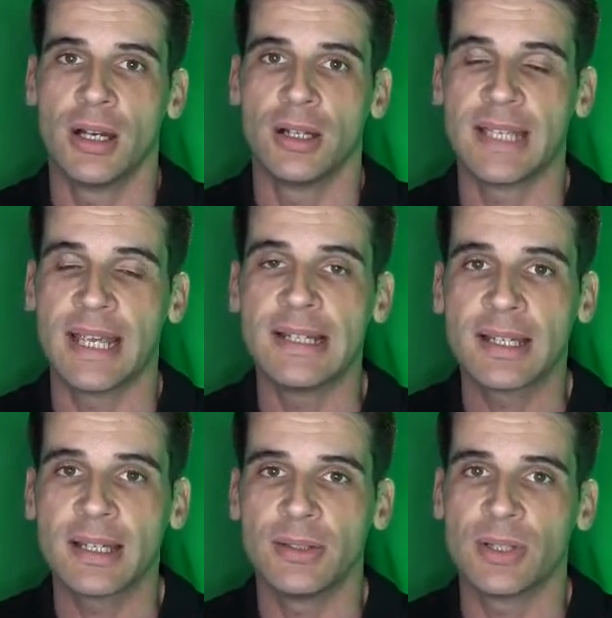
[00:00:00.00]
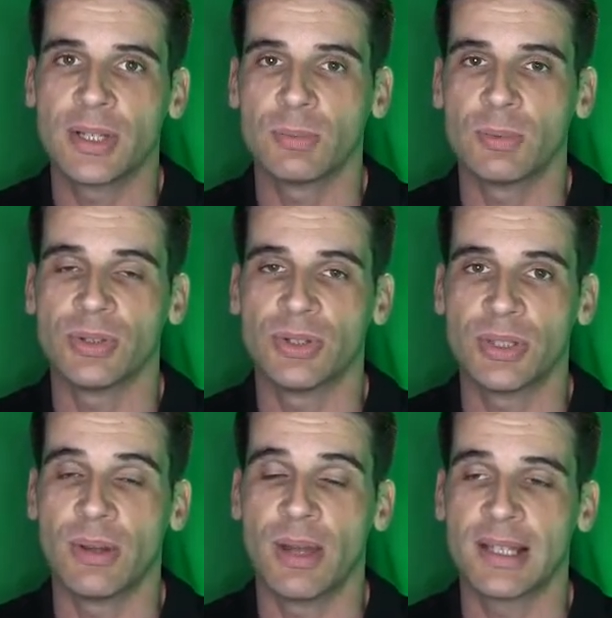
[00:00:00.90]
data. You just want
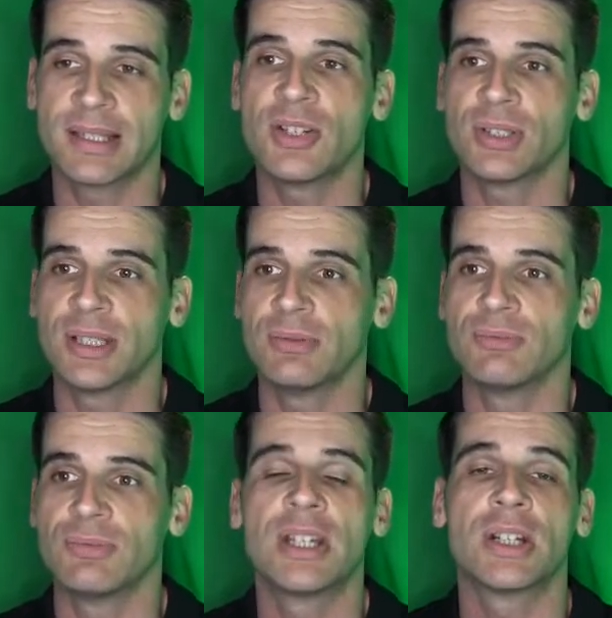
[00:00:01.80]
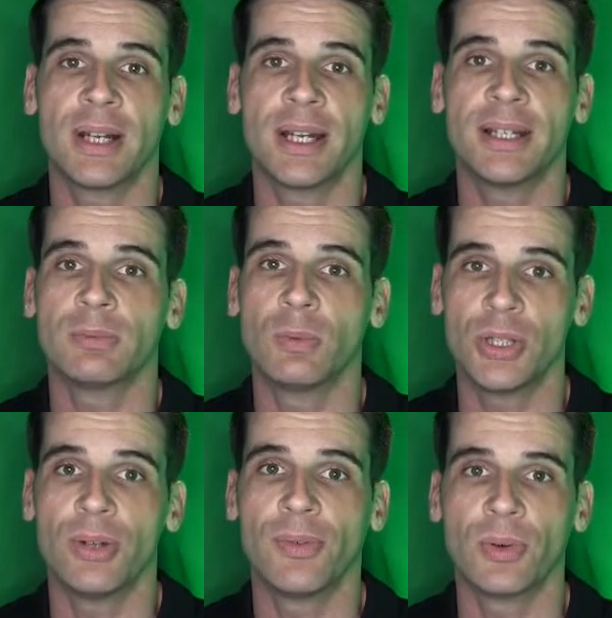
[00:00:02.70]
to essentially recreate what
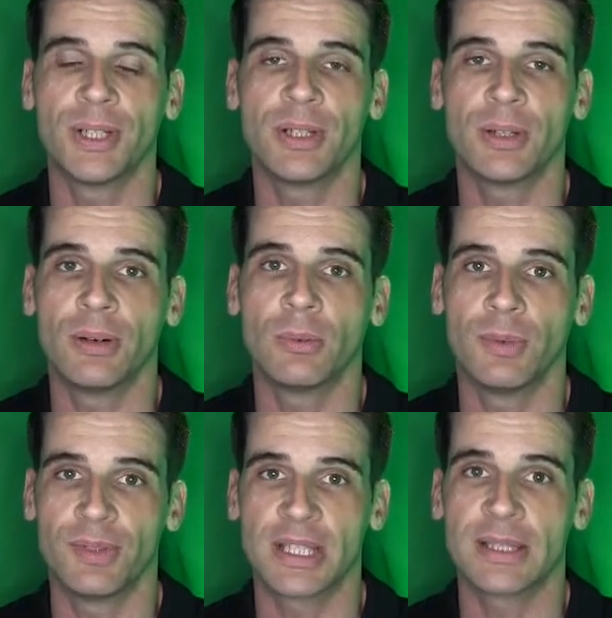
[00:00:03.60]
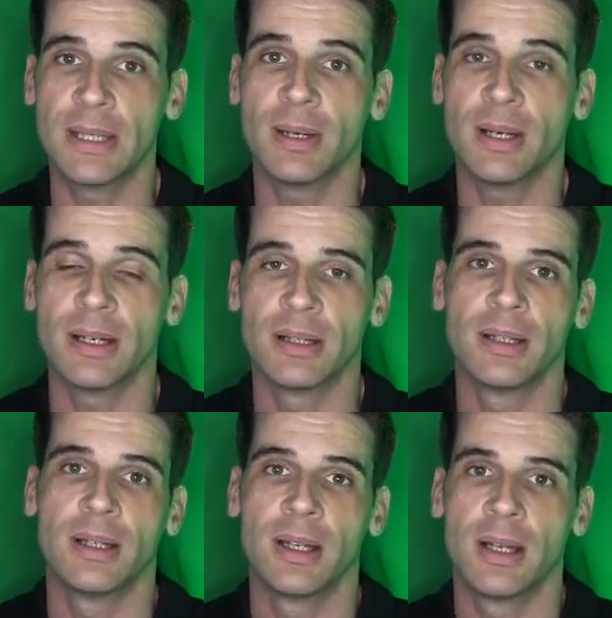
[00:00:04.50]
you've already got with the SMEMA
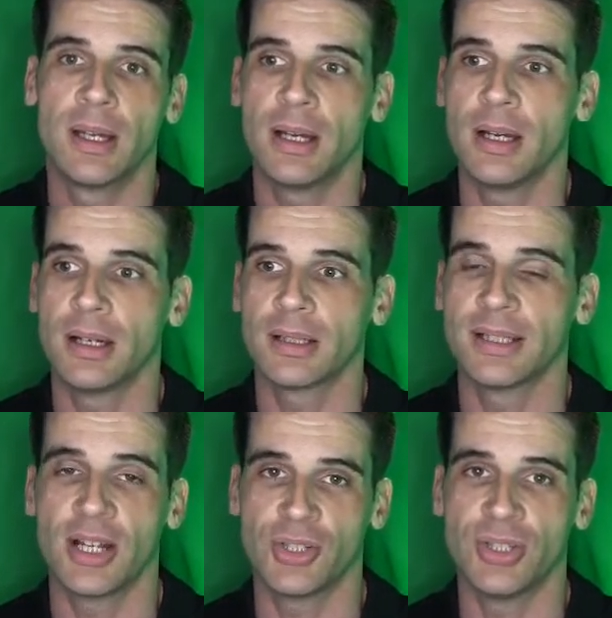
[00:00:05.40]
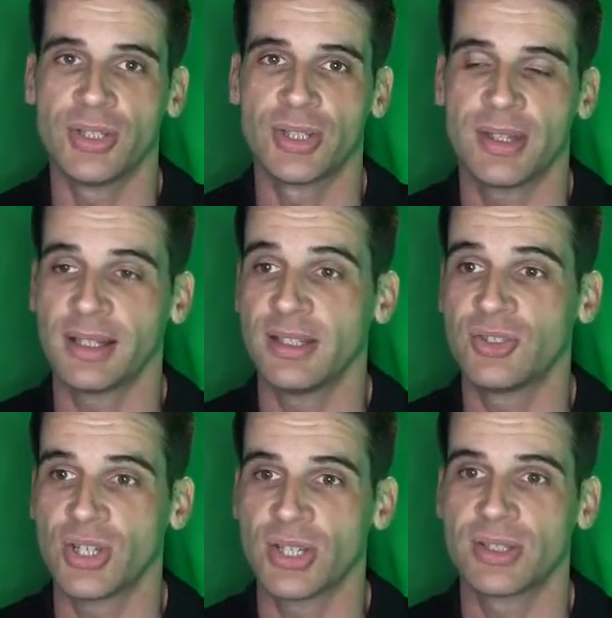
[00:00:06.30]
connections. That is
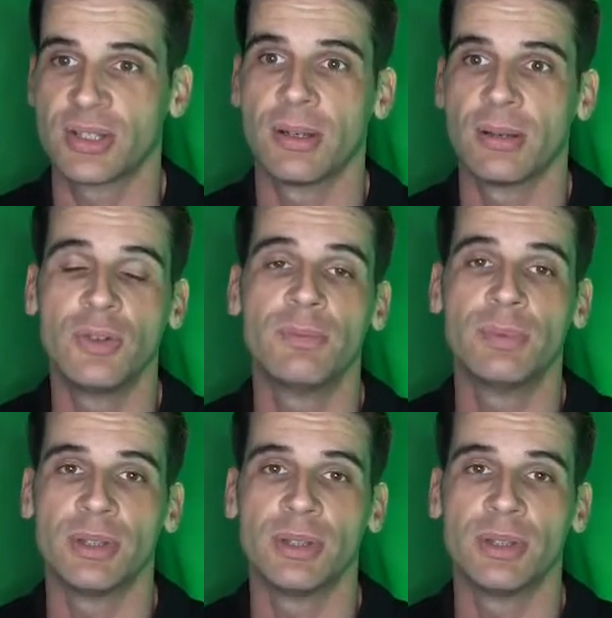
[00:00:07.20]
just movement